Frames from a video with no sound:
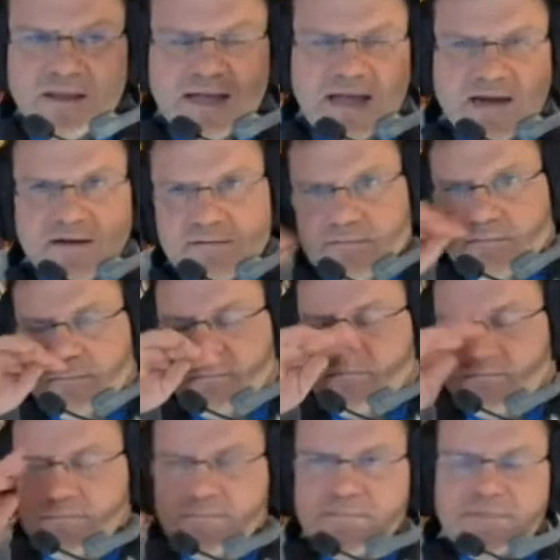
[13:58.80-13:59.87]
kind of
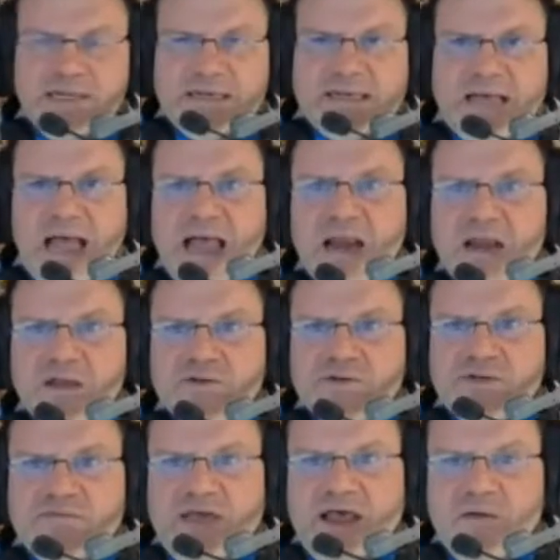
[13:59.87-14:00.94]
in
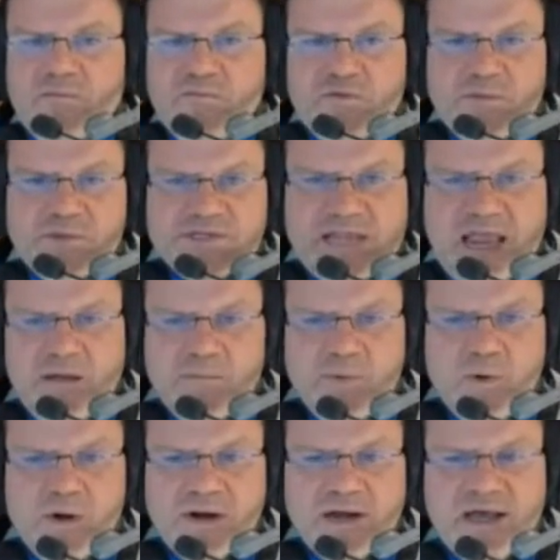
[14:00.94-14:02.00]
college developed from a
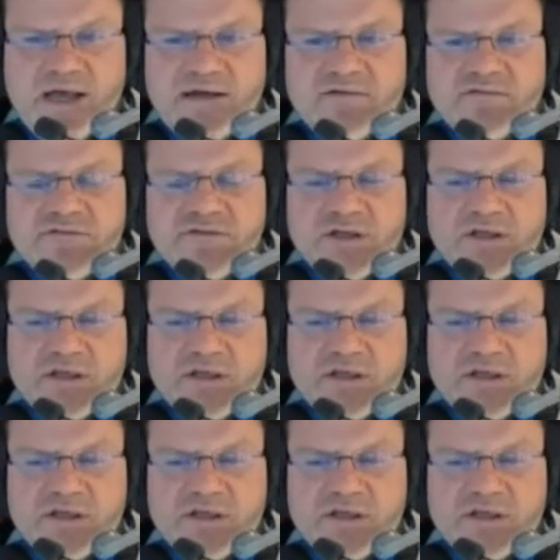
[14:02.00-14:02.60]
standpoint of,